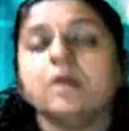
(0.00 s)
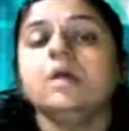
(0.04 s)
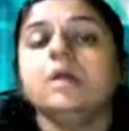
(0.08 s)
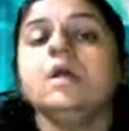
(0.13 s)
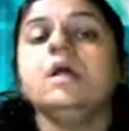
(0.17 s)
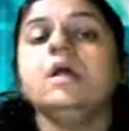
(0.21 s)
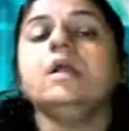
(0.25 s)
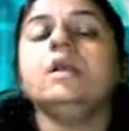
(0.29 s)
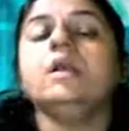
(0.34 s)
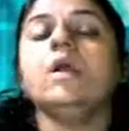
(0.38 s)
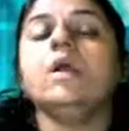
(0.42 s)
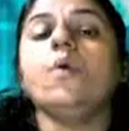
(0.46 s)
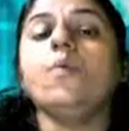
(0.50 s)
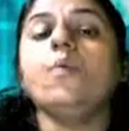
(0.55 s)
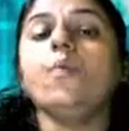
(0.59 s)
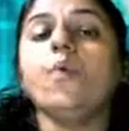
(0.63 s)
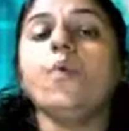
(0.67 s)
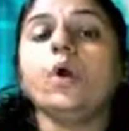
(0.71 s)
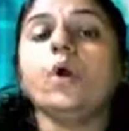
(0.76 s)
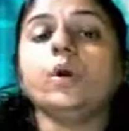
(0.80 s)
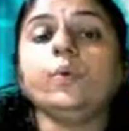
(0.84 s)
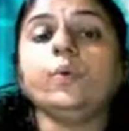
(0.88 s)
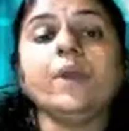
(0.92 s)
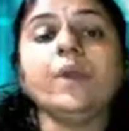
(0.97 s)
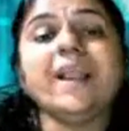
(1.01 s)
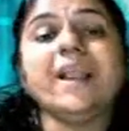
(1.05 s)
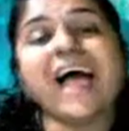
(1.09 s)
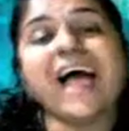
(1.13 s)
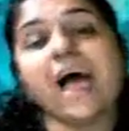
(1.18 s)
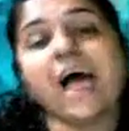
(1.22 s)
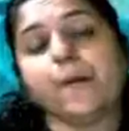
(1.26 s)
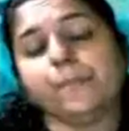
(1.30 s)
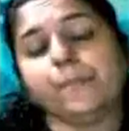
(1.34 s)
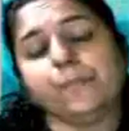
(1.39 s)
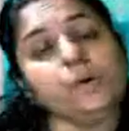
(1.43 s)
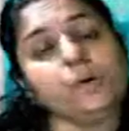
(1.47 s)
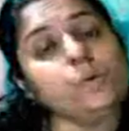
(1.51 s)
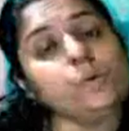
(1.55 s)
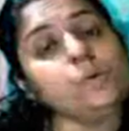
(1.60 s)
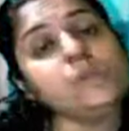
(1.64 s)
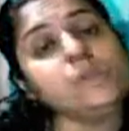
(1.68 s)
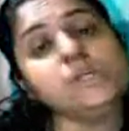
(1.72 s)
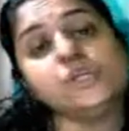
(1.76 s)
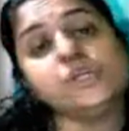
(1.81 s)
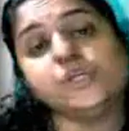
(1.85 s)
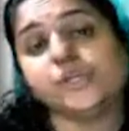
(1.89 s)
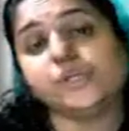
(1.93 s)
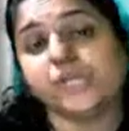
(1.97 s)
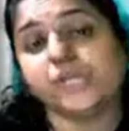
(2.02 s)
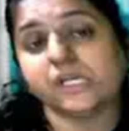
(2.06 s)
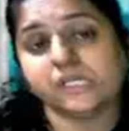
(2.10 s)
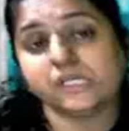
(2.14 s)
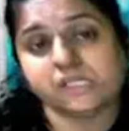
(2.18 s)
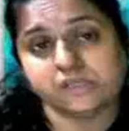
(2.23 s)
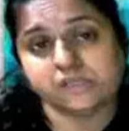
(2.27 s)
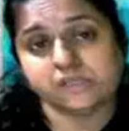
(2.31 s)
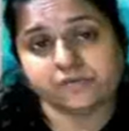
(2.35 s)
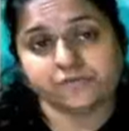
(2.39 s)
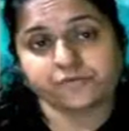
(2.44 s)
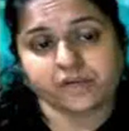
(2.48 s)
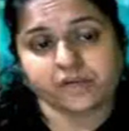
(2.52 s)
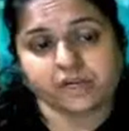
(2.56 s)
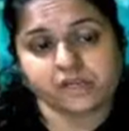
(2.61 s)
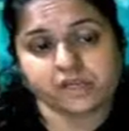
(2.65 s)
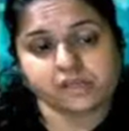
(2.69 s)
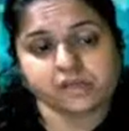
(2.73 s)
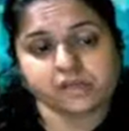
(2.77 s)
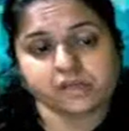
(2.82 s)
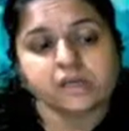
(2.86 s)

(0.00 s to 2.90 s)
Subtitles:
Now what will happen to this share certificate?